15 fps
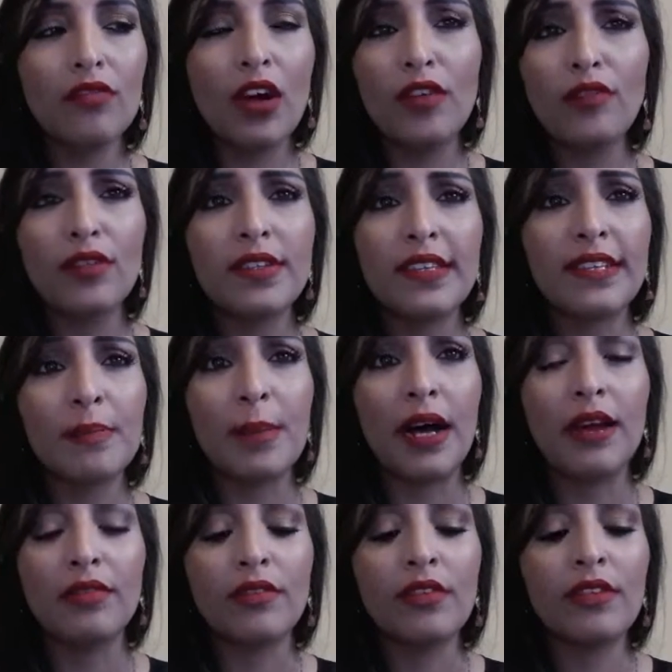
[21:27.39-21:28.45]
£5 or £6,
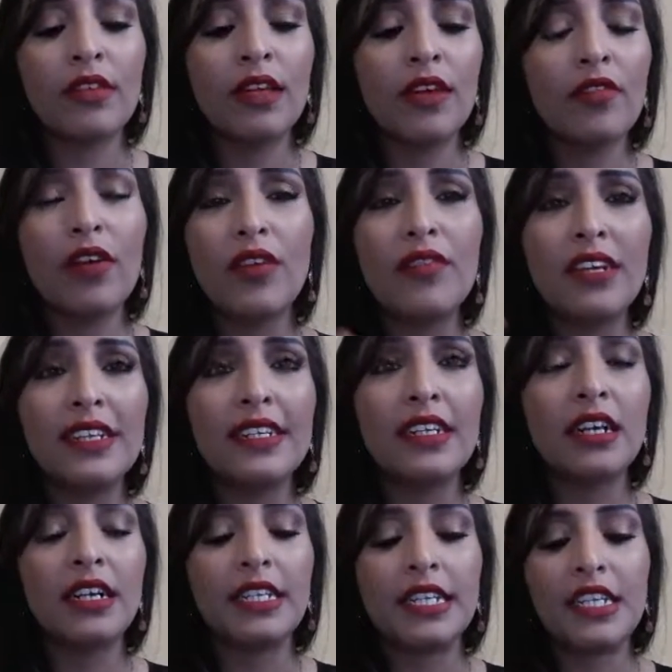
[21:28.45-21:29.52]

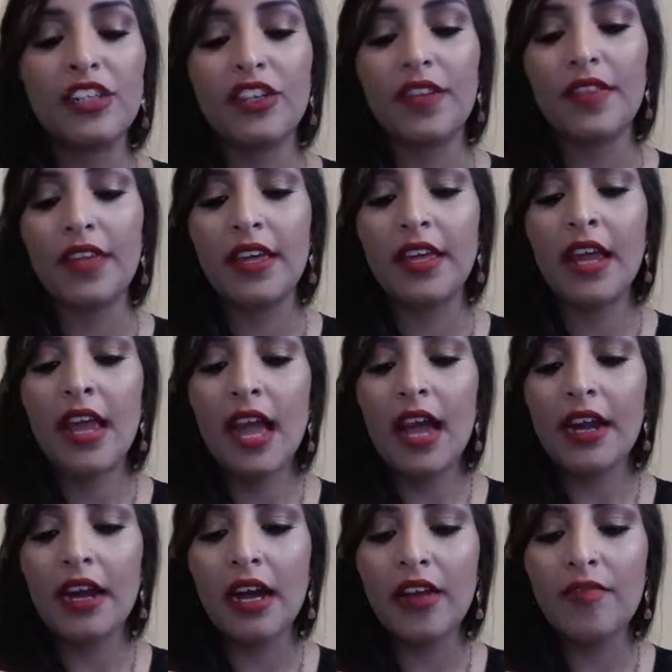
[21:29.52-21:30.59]
£5.99 each, I think.
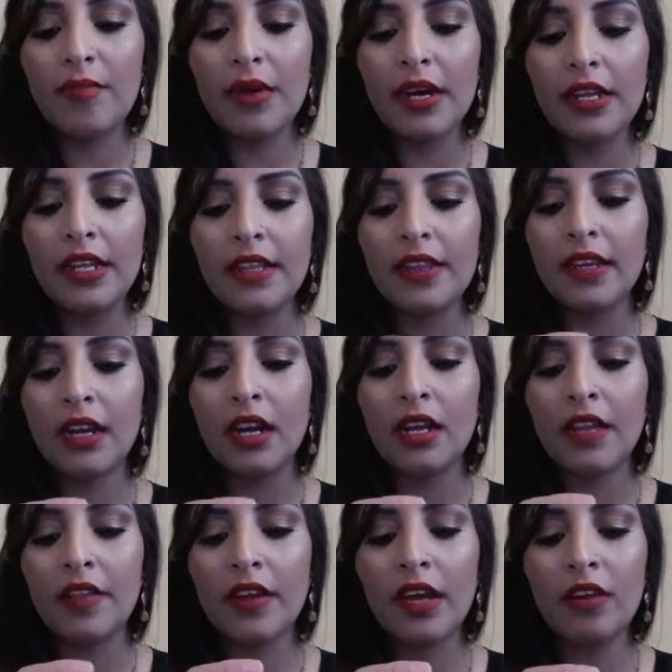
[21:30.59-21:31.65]
And I have mine in the
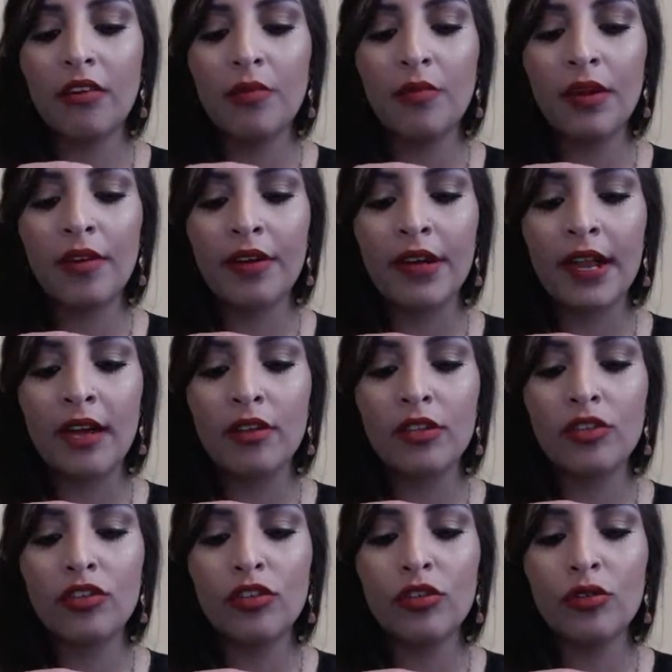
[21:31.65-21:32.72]
colour. The colour I'm wearing now
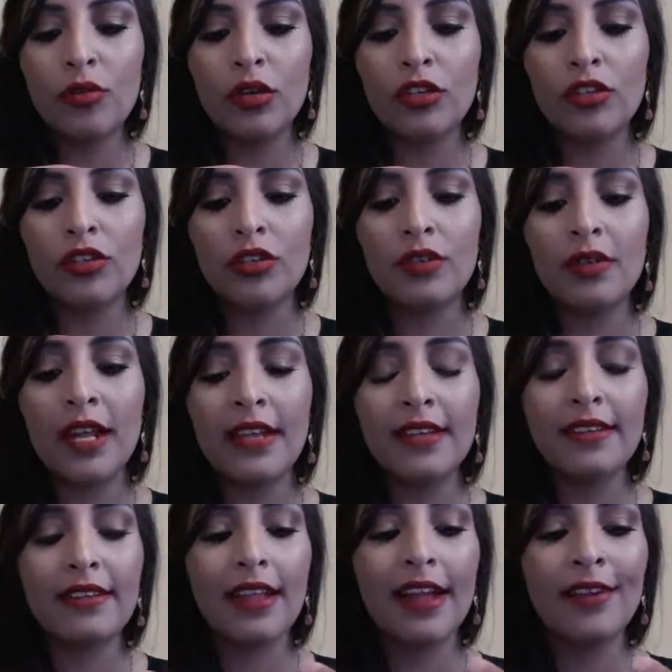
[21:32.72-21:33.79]
is 212
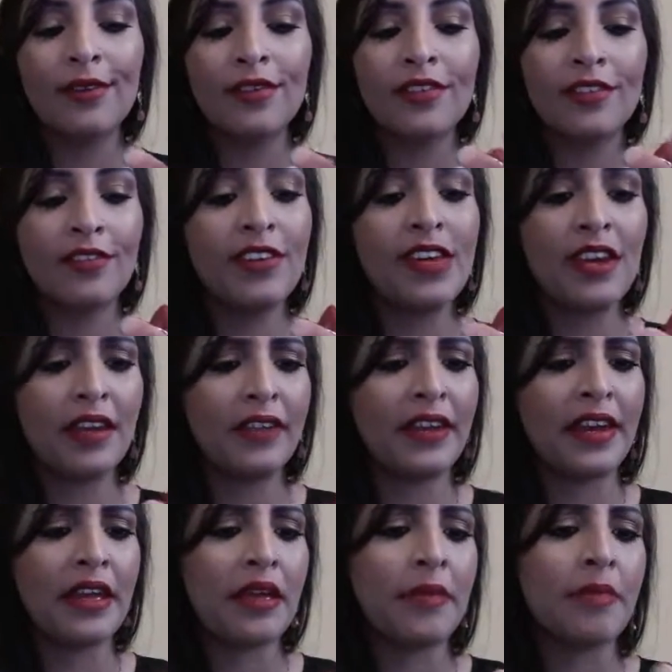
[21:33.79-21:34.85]
Lennox Lounge. I really like
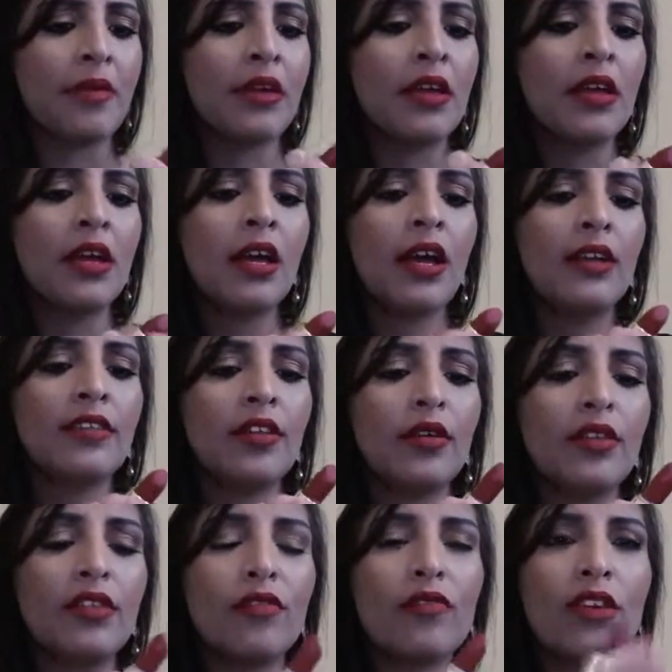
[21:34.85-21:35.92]
the name. So
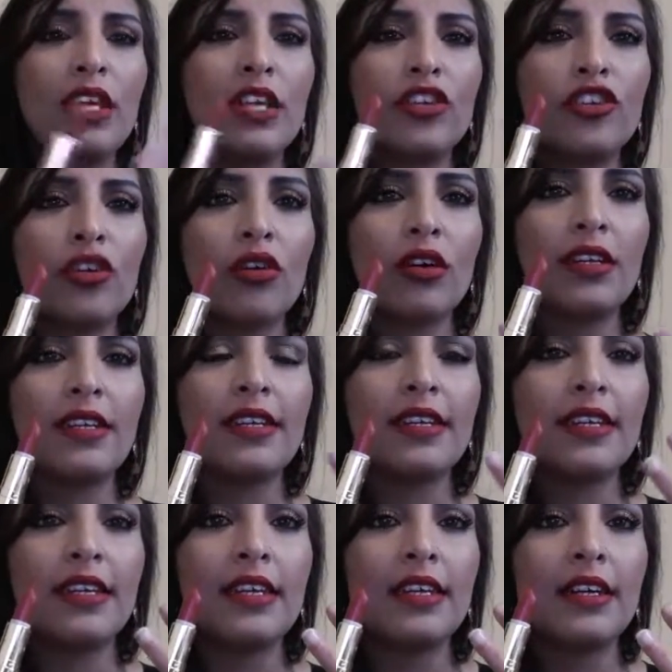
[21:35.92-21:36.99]
it's a really
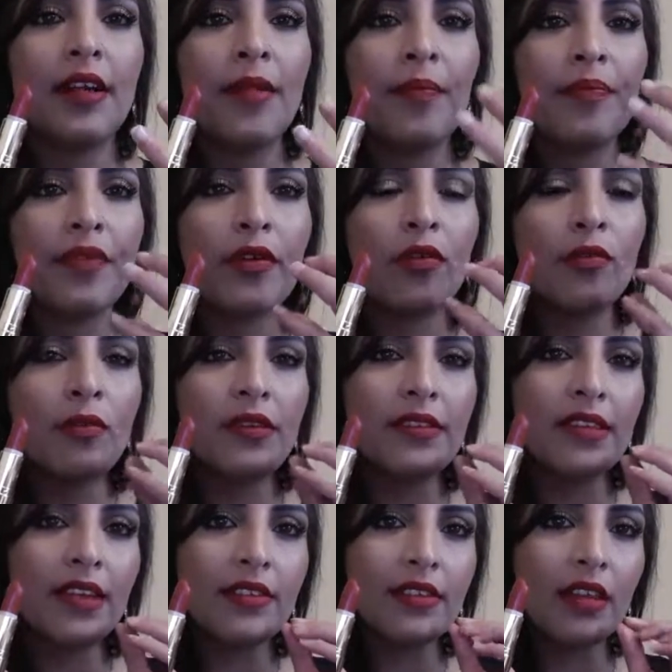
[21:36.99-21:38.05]
chocolatey,
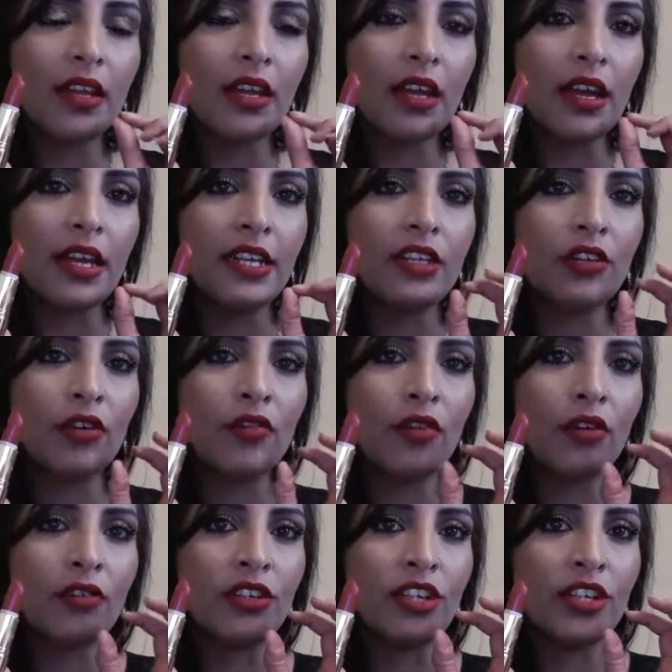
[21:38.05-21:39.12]
almost has like a hint of
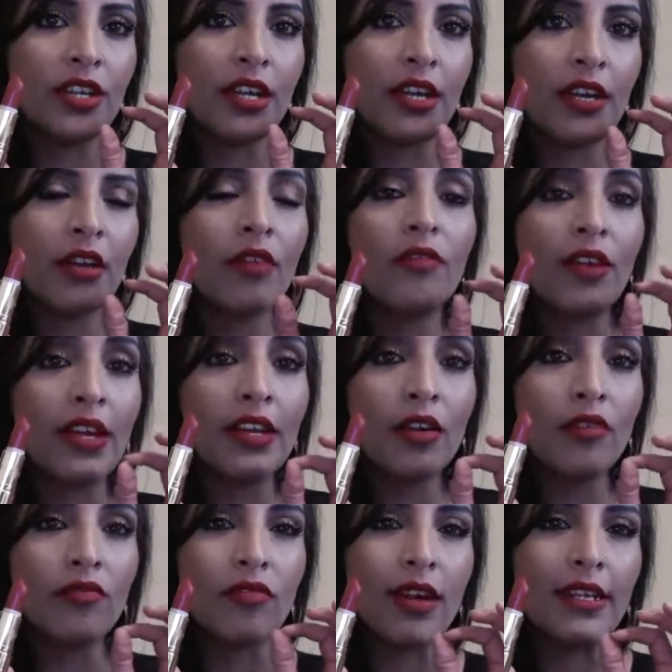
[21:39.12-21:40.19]
orange in it, a hint
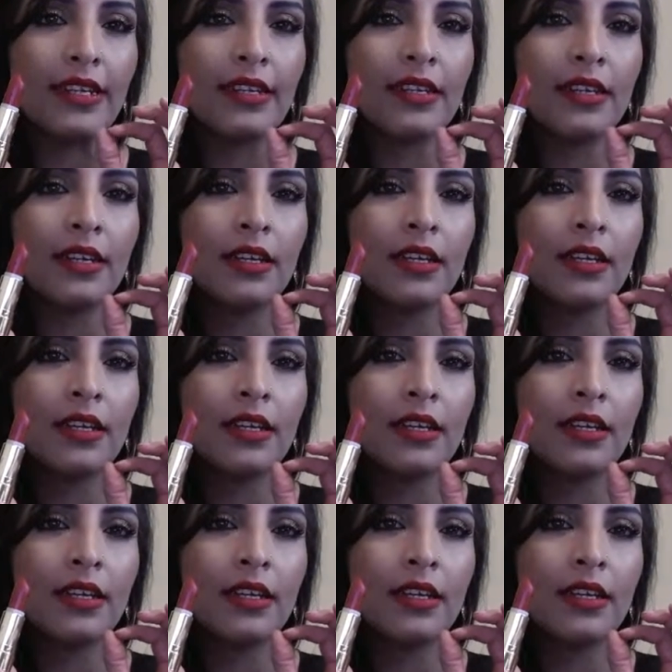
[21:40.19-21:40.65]
of red,